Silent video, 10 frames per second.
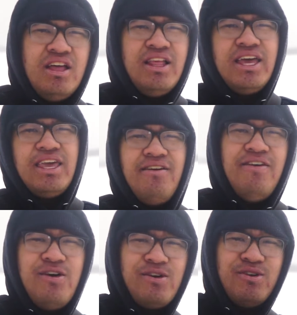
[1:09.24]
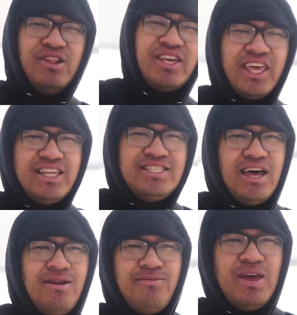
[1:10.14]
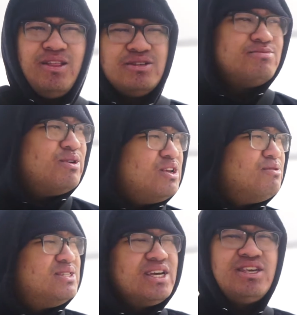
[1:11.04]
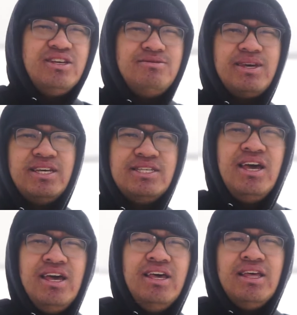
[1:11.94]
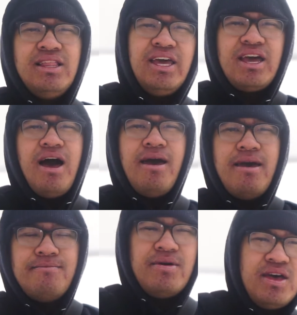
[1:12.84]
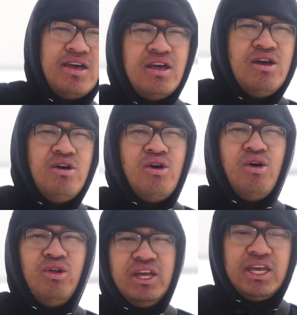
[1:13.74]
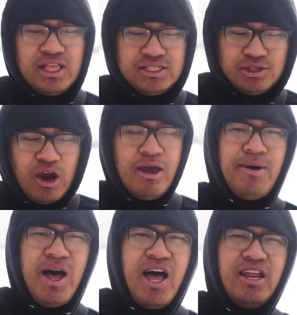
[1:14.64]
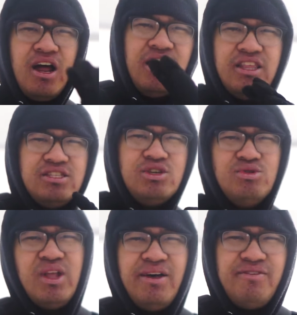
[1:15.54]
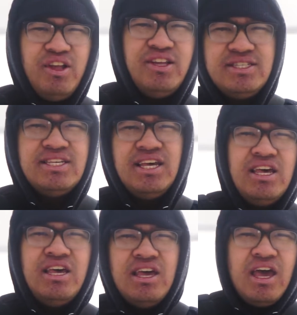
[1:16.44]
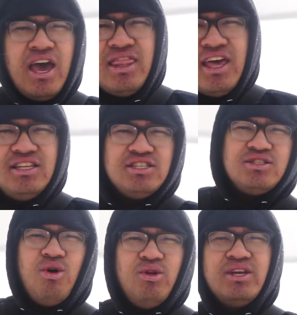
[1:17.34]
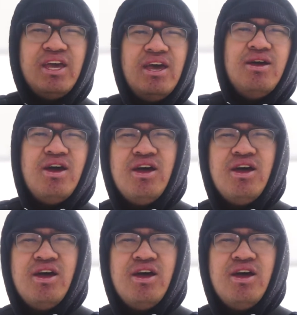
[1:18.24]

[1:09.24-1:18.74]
like if you look at this setup, it looks pretty ridiculous because like I'm holding this tripod on the 2 levels and then just holding it